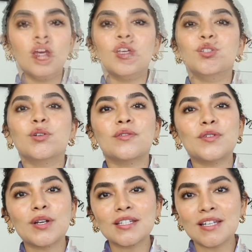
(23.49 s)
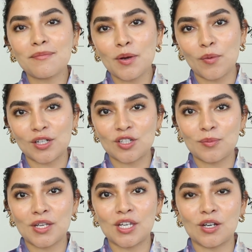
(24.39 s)
So if you guys have been watching
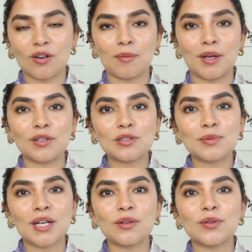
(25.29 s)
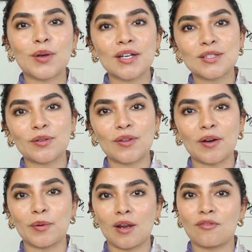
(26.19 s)
me here on my YouTube channel, you guys know
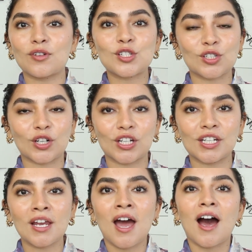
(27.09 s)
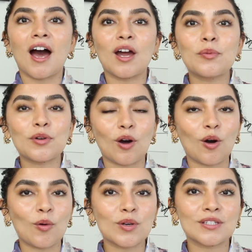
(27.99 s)
that when I first started, I would
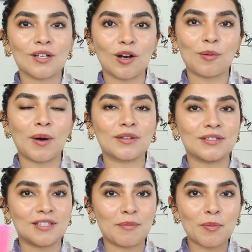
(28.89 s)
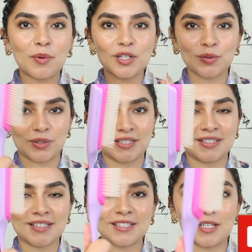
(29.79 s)
always talk about the diamond brush, which is
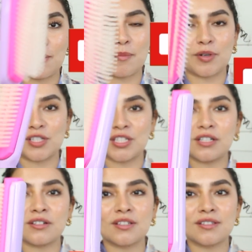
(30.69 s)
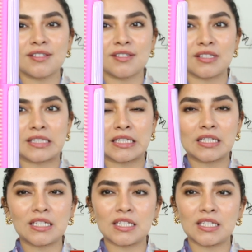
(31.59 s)
this diamond brush here. This is the
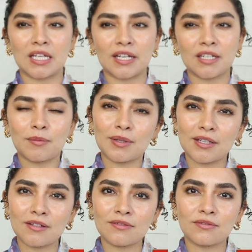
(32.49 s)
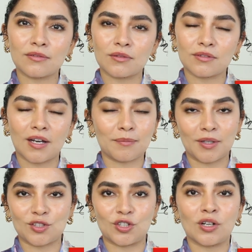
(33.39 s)
D9, I believe. I'm
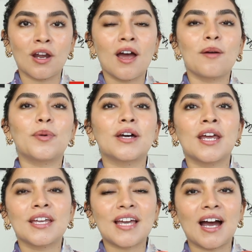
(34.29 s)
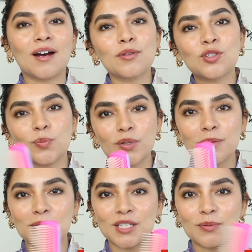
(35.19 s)
not sure. But yeah, I was super
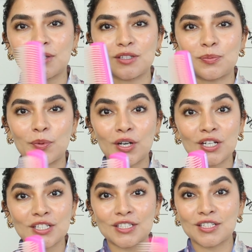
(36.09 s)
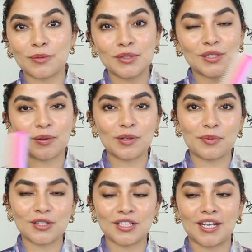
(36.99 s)
obsessed with this brush. It was the only
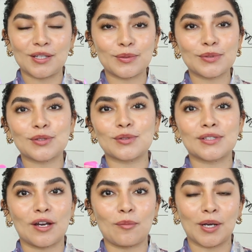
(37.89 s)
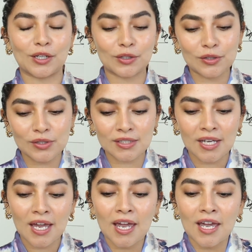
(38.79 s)
brush that I used to style my curls.
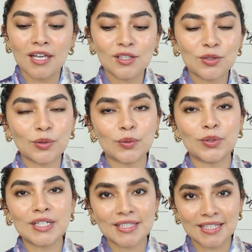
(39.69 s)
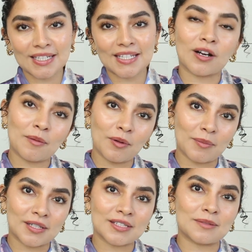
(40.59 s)
Until recently, a couple
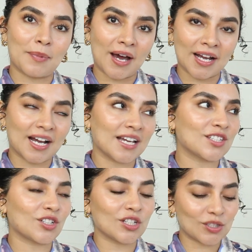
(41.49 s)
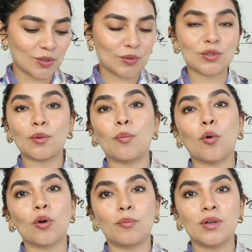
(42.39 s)
months back, I started to use a
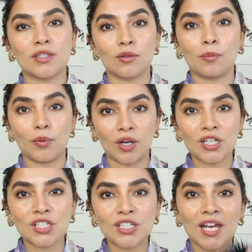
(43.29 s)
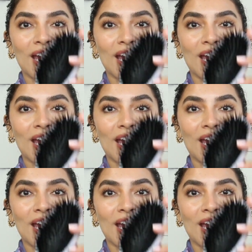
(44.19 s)
Boar bristle brush.